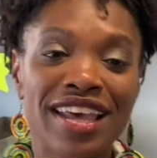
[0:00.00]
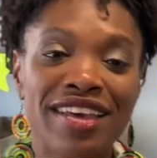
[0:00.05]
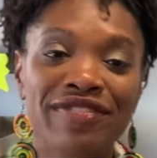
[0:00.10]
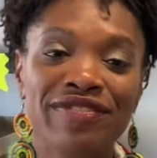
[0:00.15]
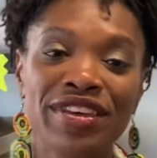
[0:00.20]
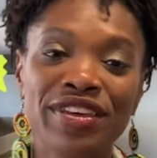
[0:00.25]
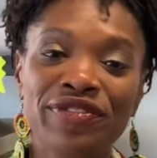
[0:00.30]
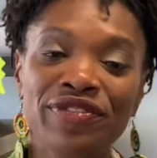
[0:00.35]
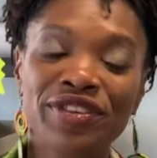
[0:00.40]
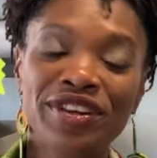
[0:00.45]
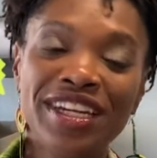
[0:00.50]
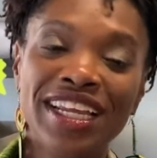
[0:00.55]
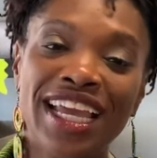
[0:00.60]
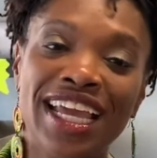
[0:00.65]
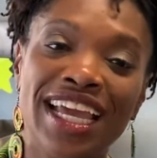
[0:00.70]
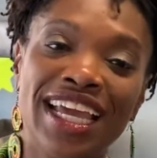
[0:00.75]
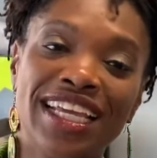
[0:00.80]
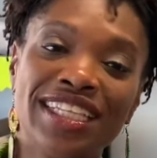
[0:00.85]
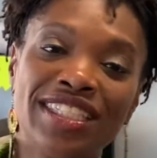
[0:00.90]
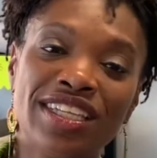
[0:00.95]
Fit for
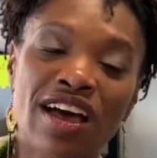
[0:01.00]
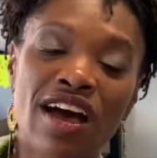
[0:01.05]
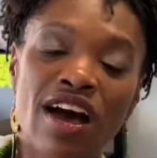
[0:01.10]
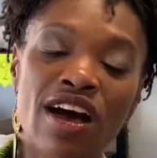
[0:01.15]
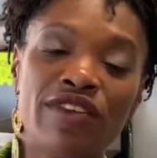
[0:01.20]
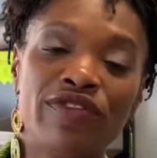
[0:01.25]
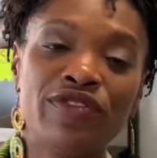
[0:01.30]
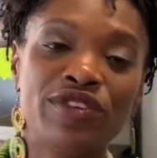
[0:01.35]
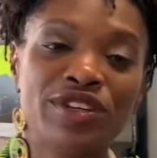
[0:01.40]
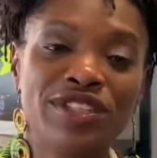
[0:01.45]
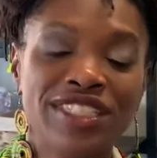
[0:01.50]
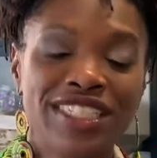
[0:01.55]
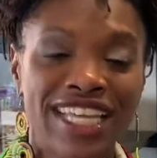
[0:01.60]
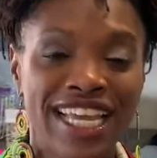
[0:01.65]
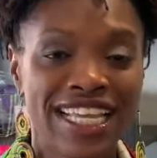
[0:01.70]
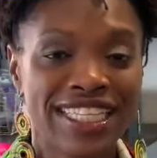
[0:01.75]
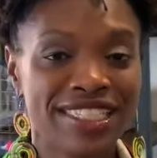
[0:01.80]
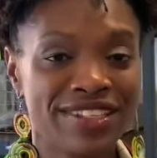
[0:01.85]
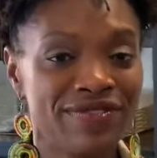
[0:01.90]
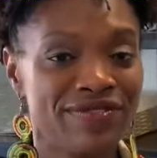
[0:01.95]
Dance offers
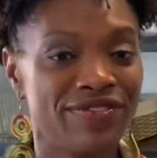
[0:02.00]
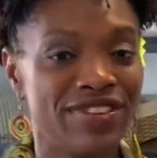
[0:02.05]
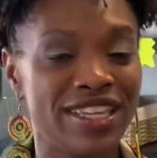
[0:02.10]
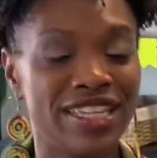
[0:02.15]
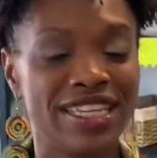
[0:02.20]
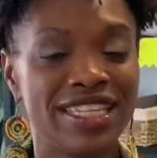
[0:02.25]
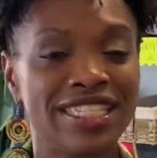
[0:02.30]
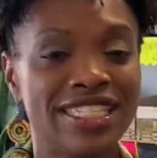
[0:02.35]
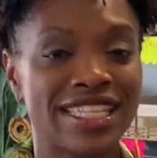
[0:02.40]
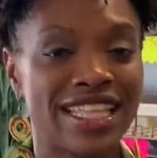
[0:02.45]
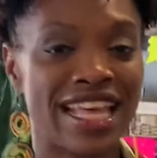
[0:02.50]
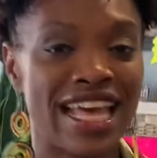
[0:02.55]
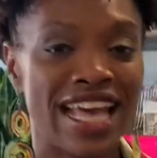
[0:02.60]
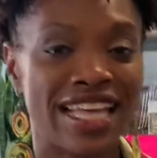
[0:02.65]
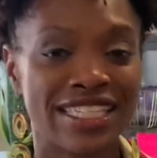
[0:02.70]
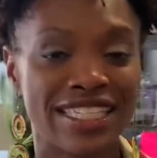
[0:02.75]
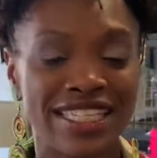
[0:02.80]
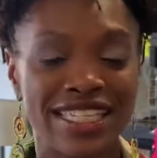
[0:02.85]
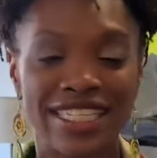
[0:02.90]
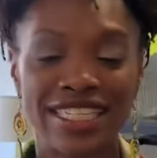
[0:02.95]
dance and fitness
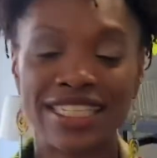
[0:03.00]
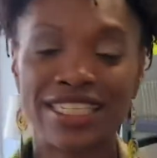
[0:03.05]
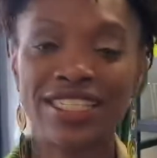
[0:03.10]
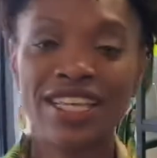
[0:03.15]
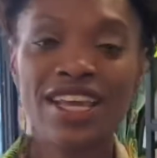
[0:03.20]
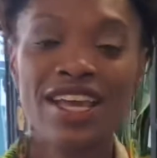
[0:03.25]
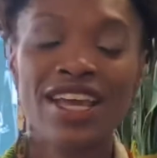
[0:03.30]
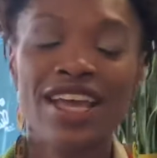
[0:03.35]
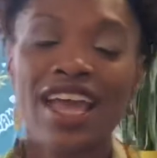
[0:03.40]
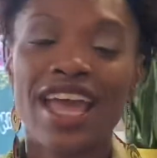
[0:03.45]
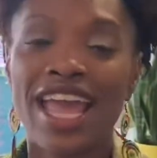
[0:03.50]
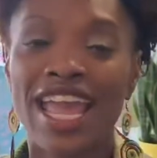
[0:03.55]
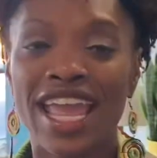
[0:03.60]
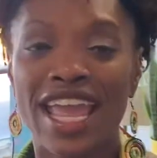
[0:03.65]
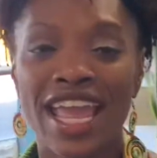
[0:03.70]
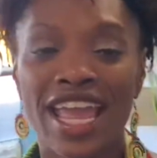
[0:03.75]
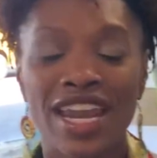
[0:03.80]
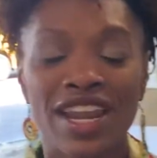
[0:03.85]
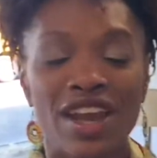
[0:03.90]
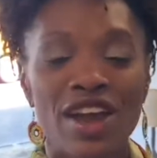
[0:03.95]
classes
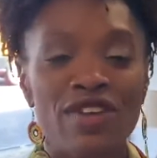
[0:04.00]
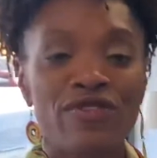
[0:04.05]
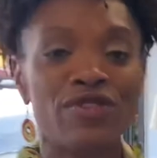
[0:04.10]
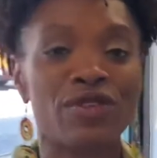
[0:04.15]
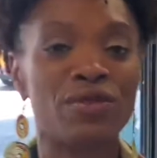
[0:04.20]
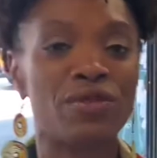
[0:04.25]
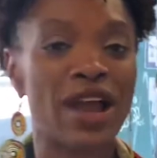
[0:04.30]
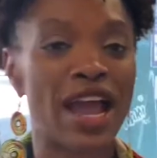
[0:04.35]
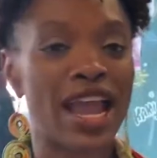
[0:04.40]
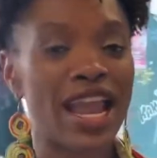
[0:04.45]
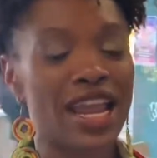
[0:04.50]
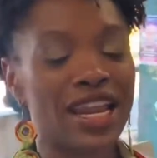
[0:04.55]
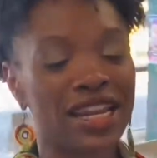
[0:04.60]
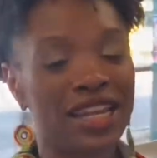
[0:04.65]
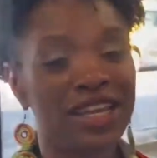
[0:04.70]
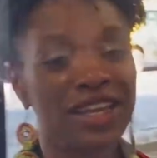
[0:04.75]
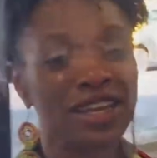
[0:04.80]
in a variety